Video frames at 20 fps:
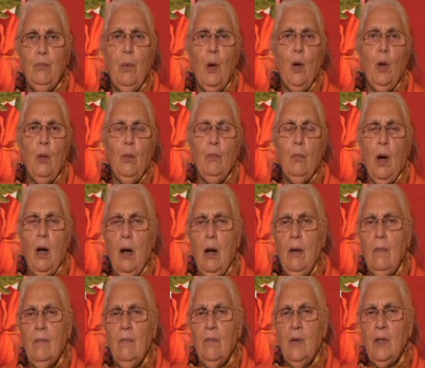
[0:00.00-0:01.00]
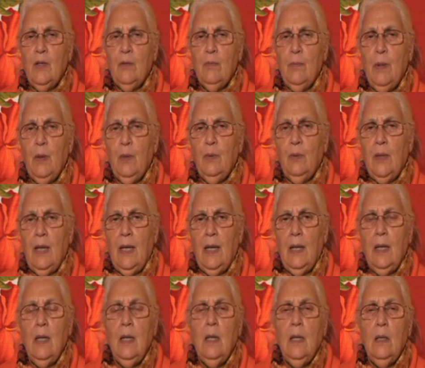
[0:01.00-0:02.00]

bomb was built there,